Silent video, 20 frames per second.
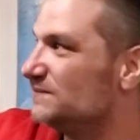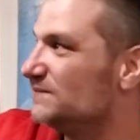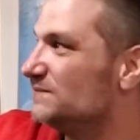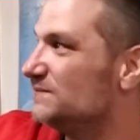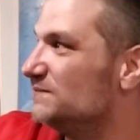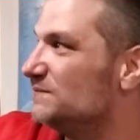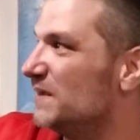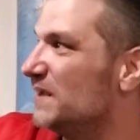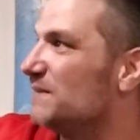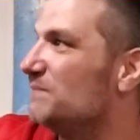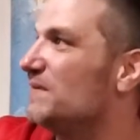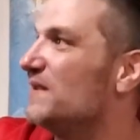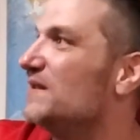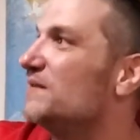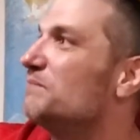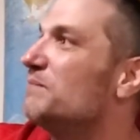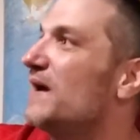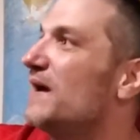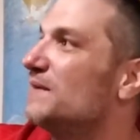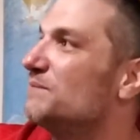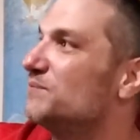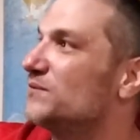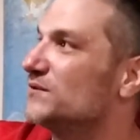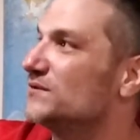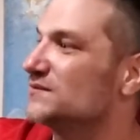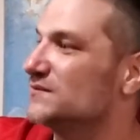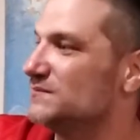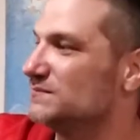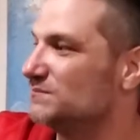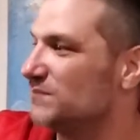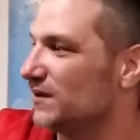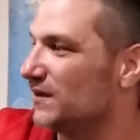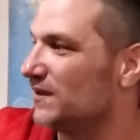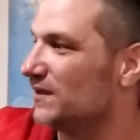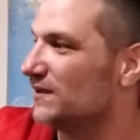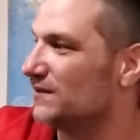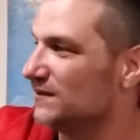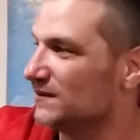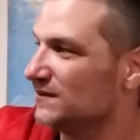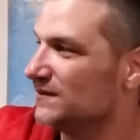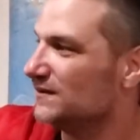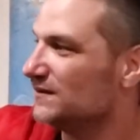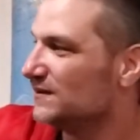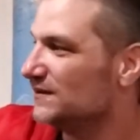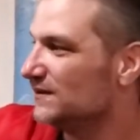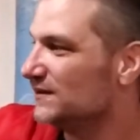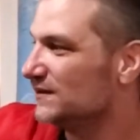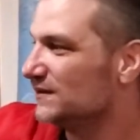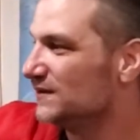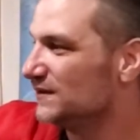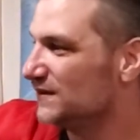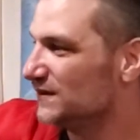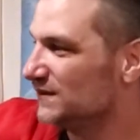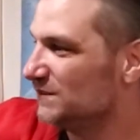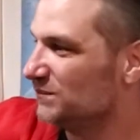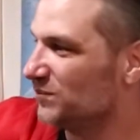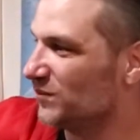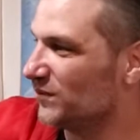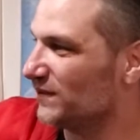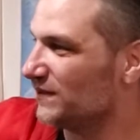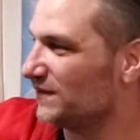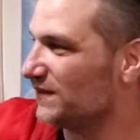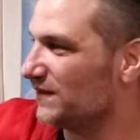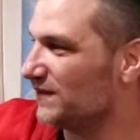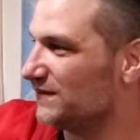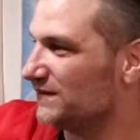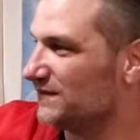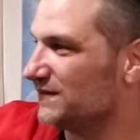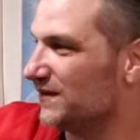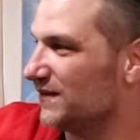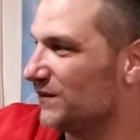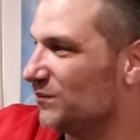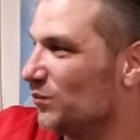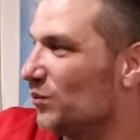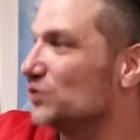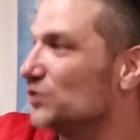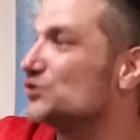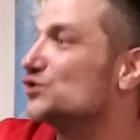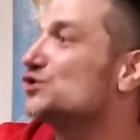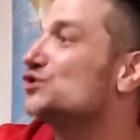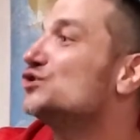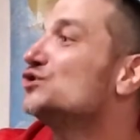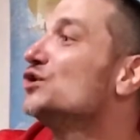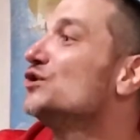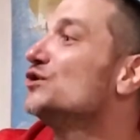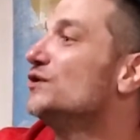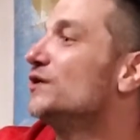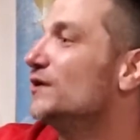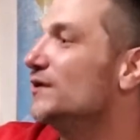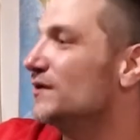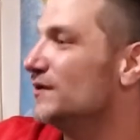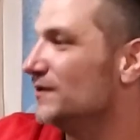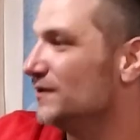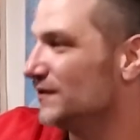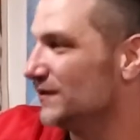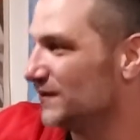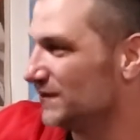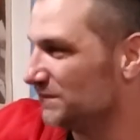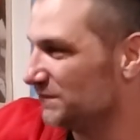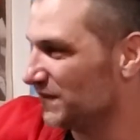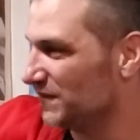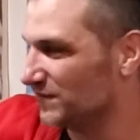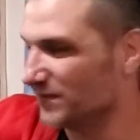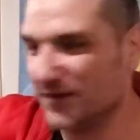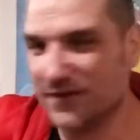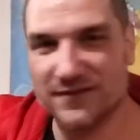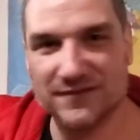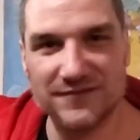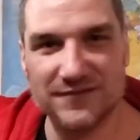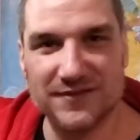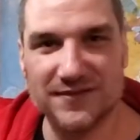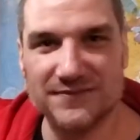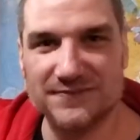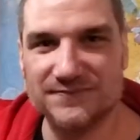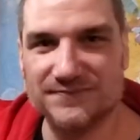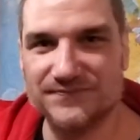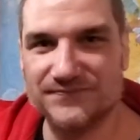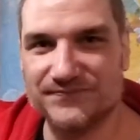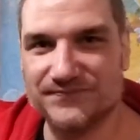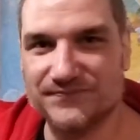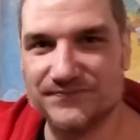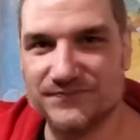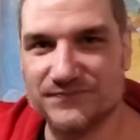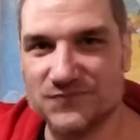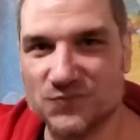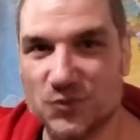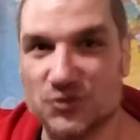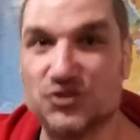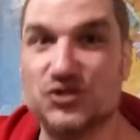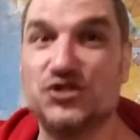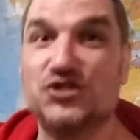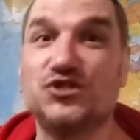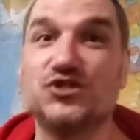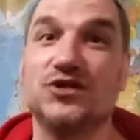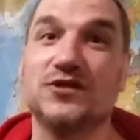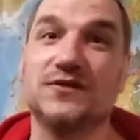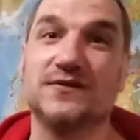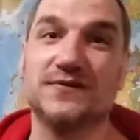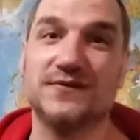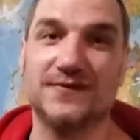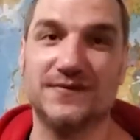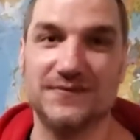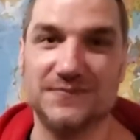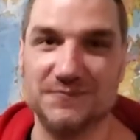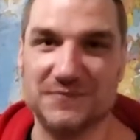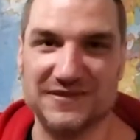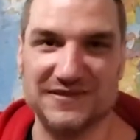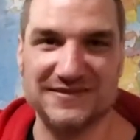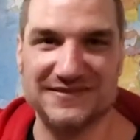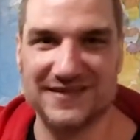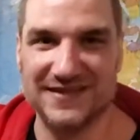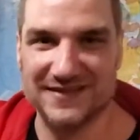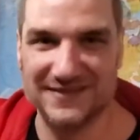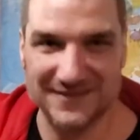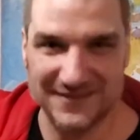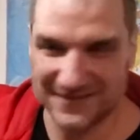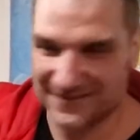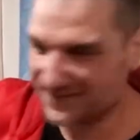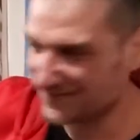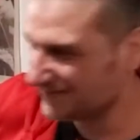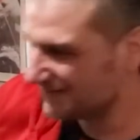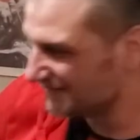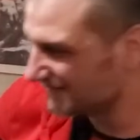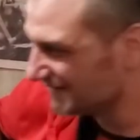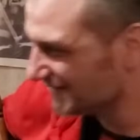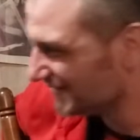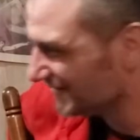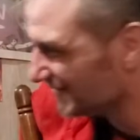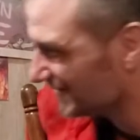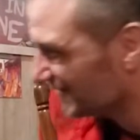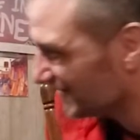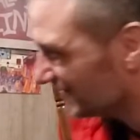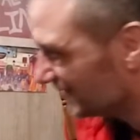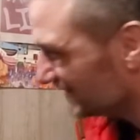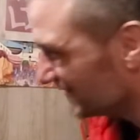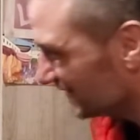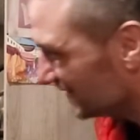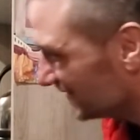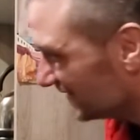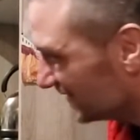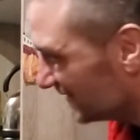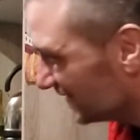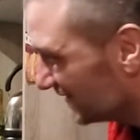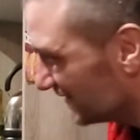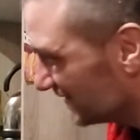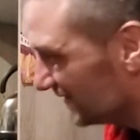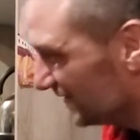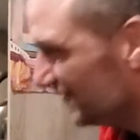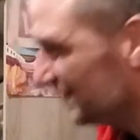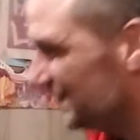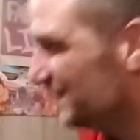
Made me the bad person by pointing out what should be right? What shouldn't be said. Yeah?